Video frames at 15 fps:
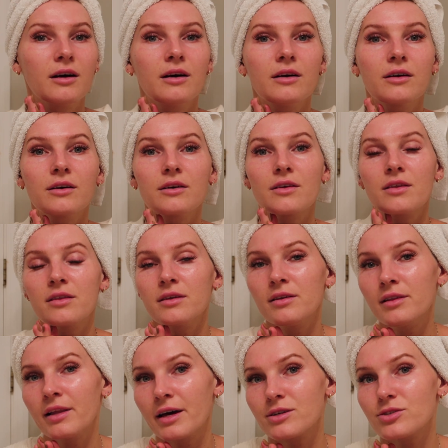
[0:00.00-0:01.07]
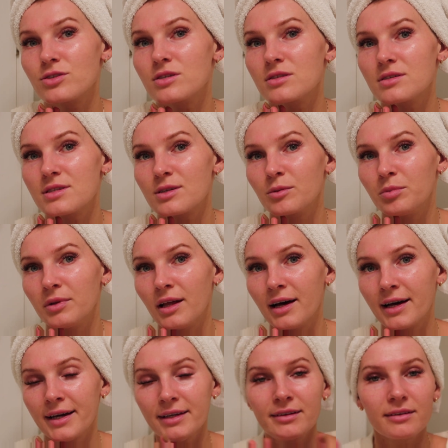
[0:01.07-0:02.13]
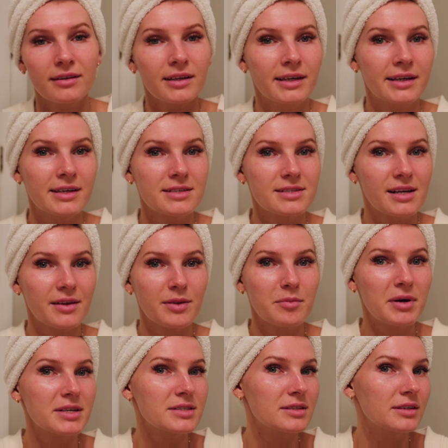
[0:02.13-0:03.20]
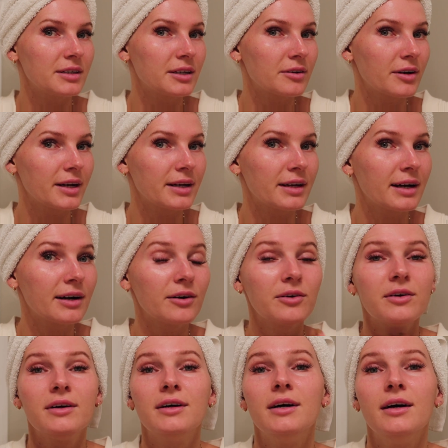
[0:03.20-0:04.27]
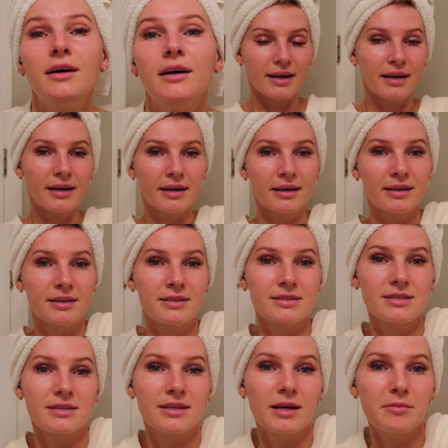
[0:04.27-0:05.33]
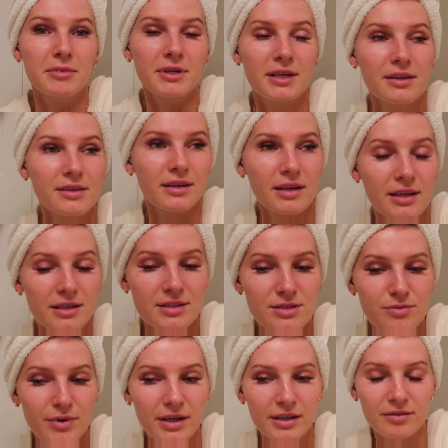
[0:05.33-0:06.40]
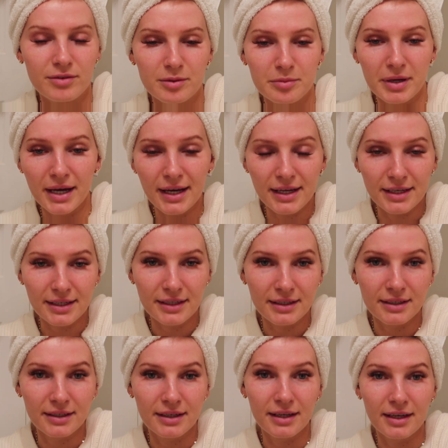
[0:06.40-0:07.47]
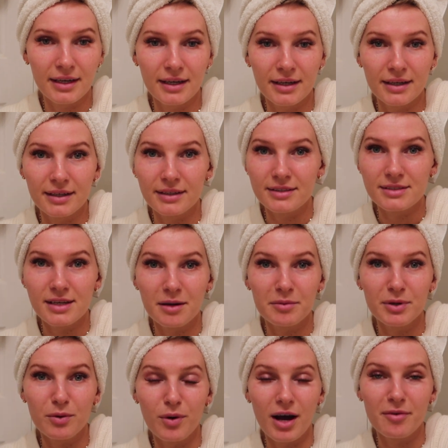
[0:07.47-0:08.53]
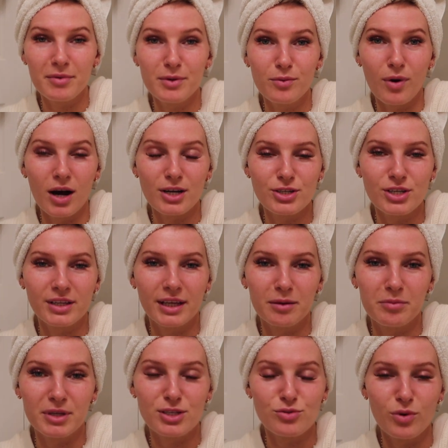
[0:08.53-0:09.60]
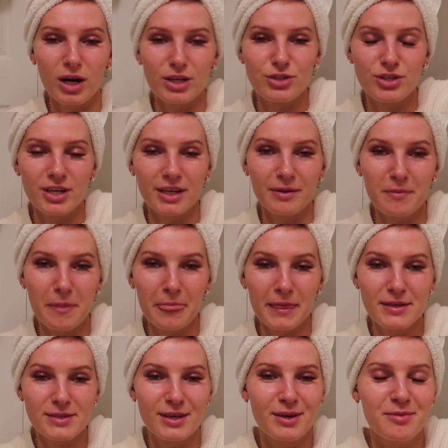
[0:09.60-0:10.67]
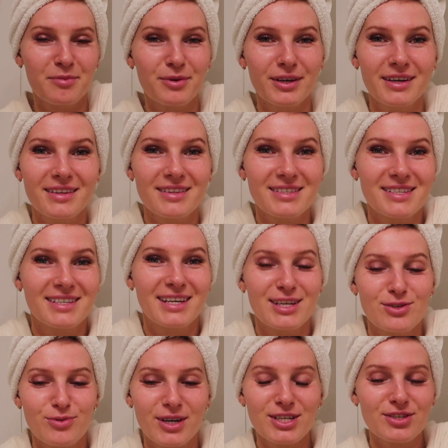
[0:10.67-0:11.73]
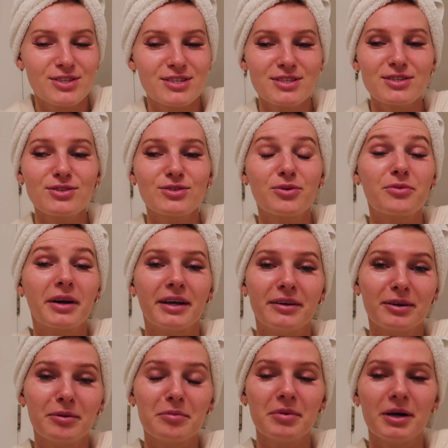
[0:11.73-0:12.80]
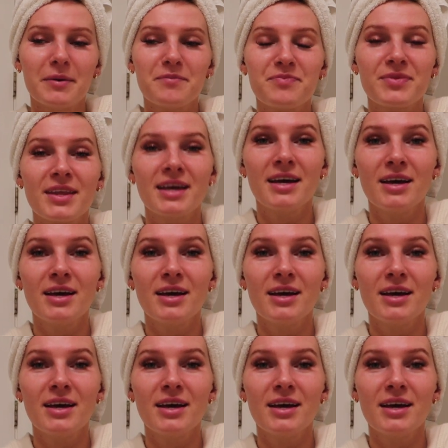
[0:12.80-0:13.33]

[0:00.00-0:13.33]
are the lashes applied. Lighting is not the best in here right now. And now I'm gonna get the kids ready for bed, and I've been watching, like binge watching Sabrina the Teenage Witch. This is so random, but